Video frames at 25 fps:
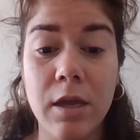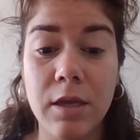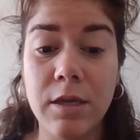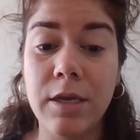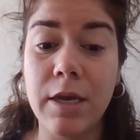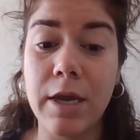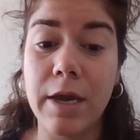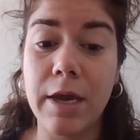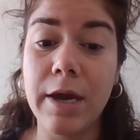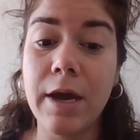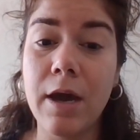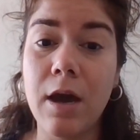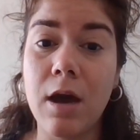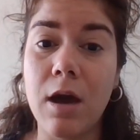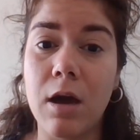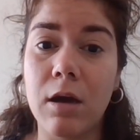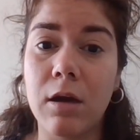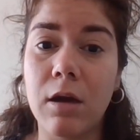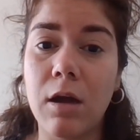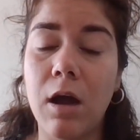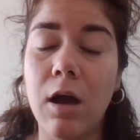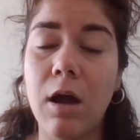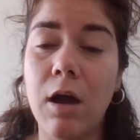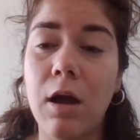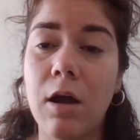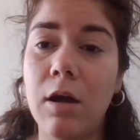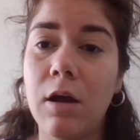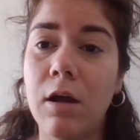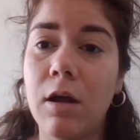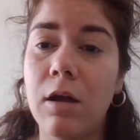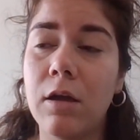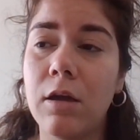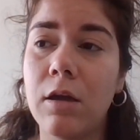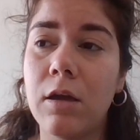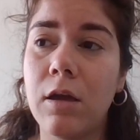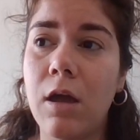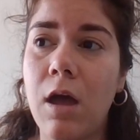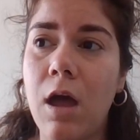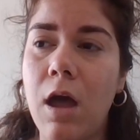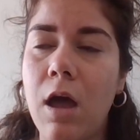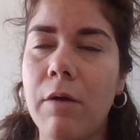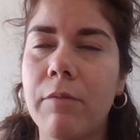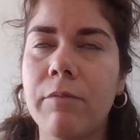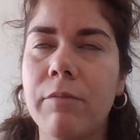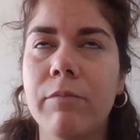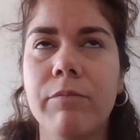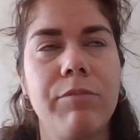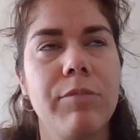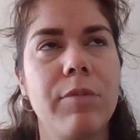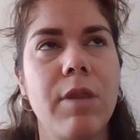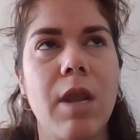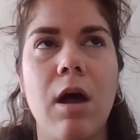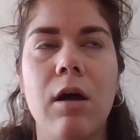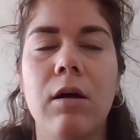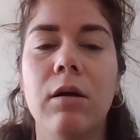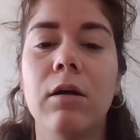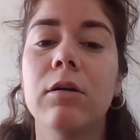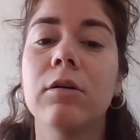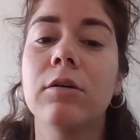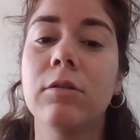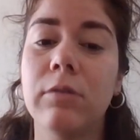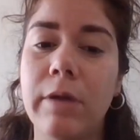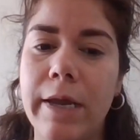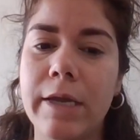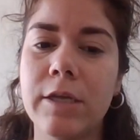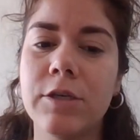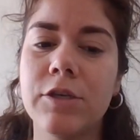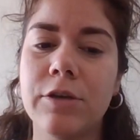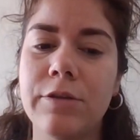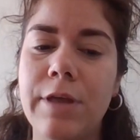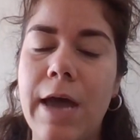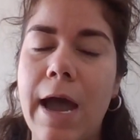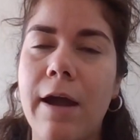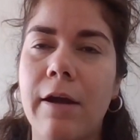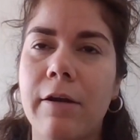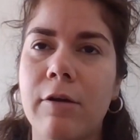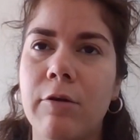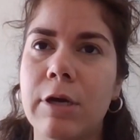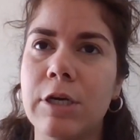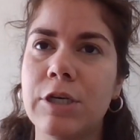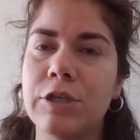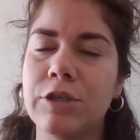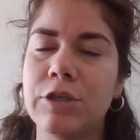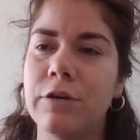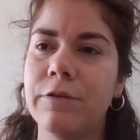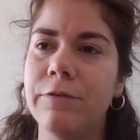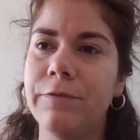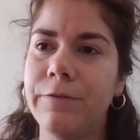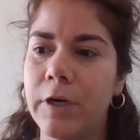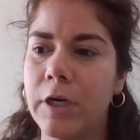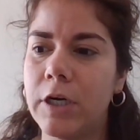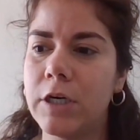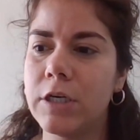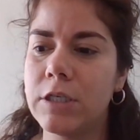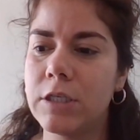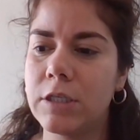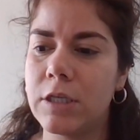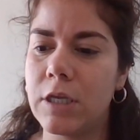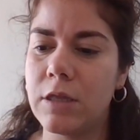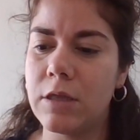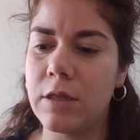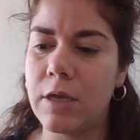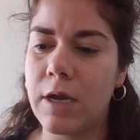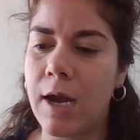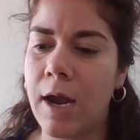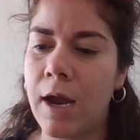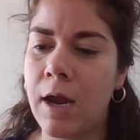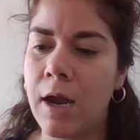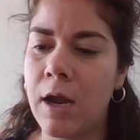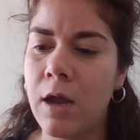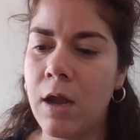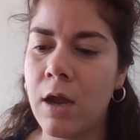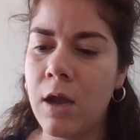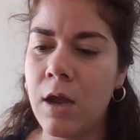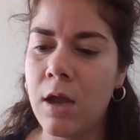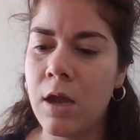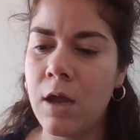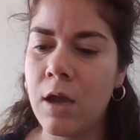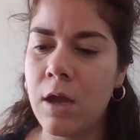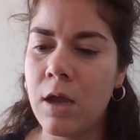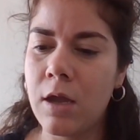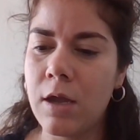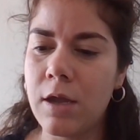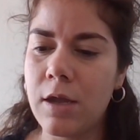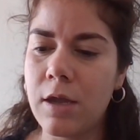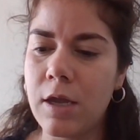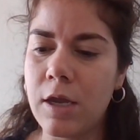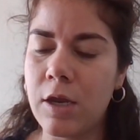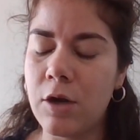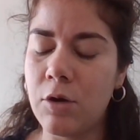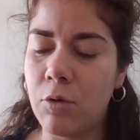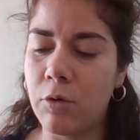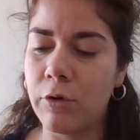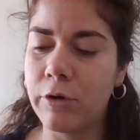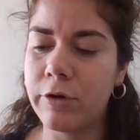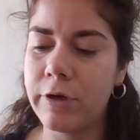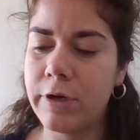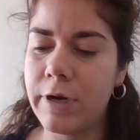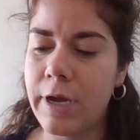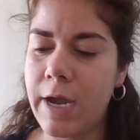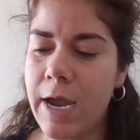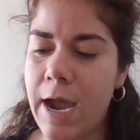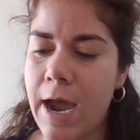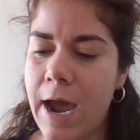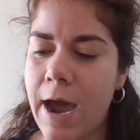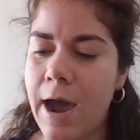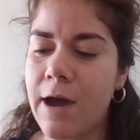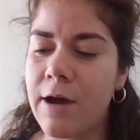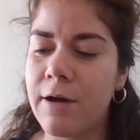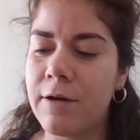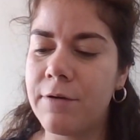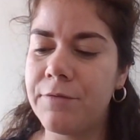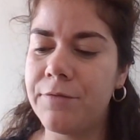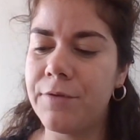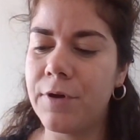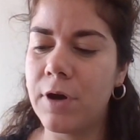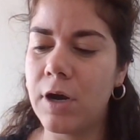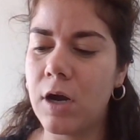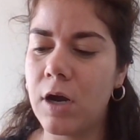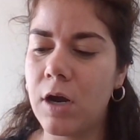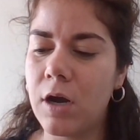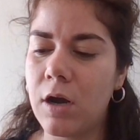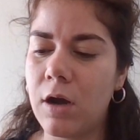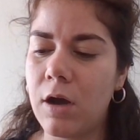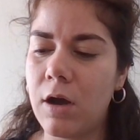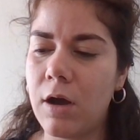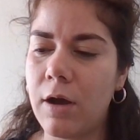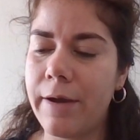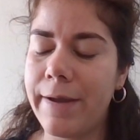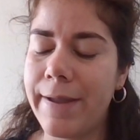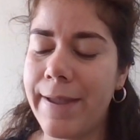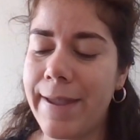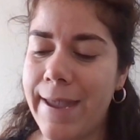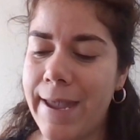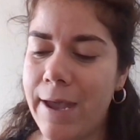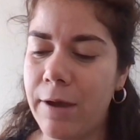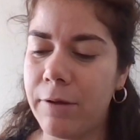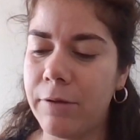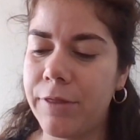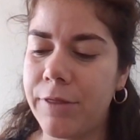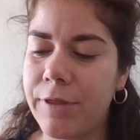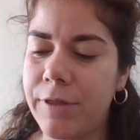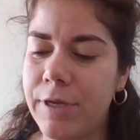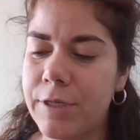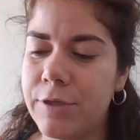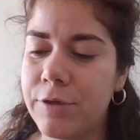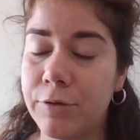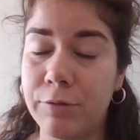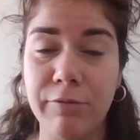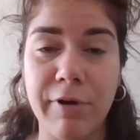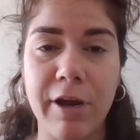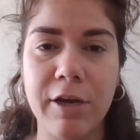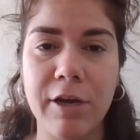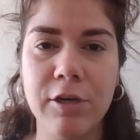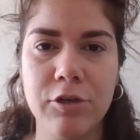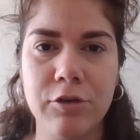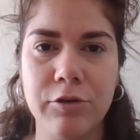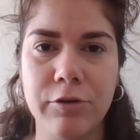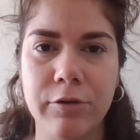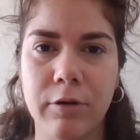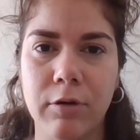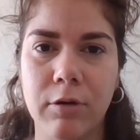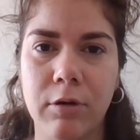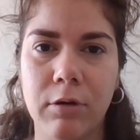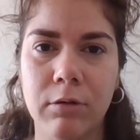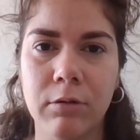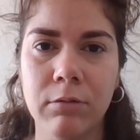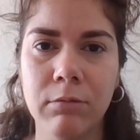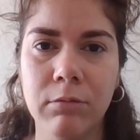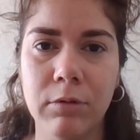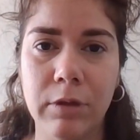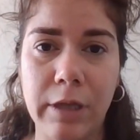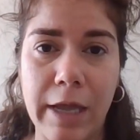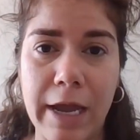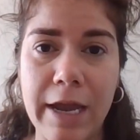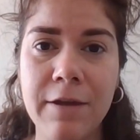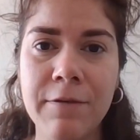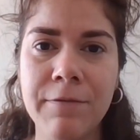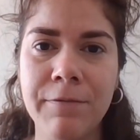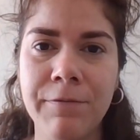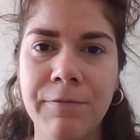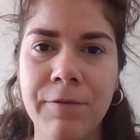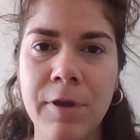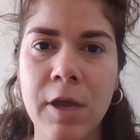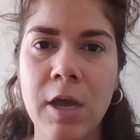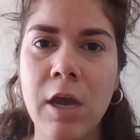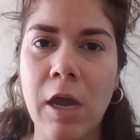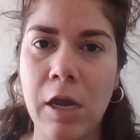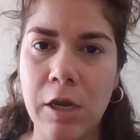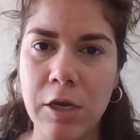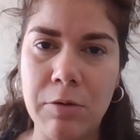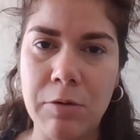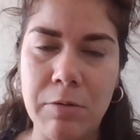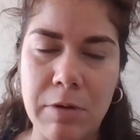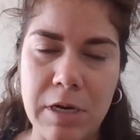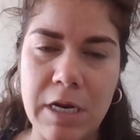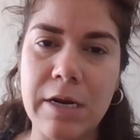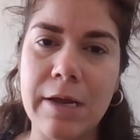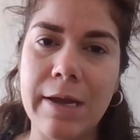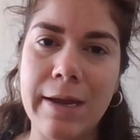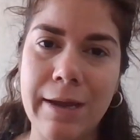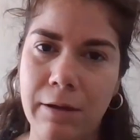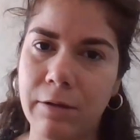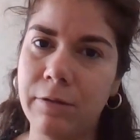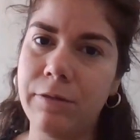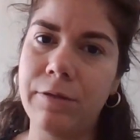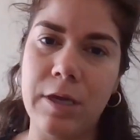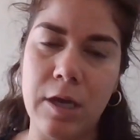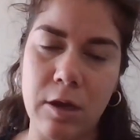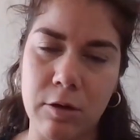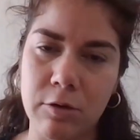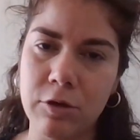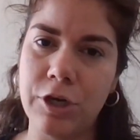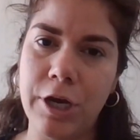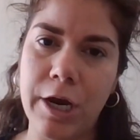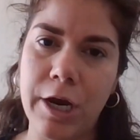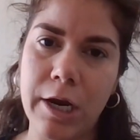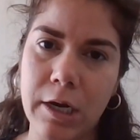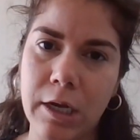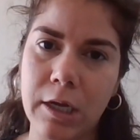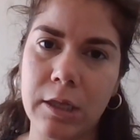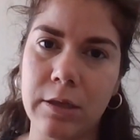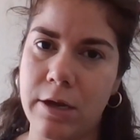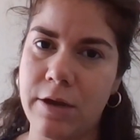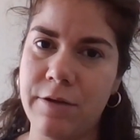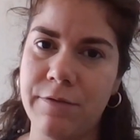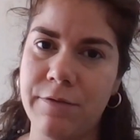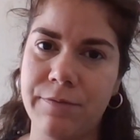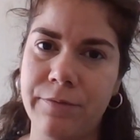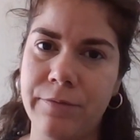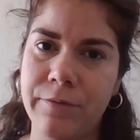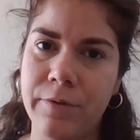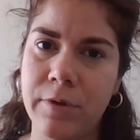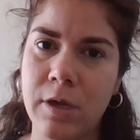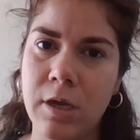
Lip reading: Yeah, I'll answer that question first, in that in order to have a healthy terrestrial life, you need a healthy oceanic life.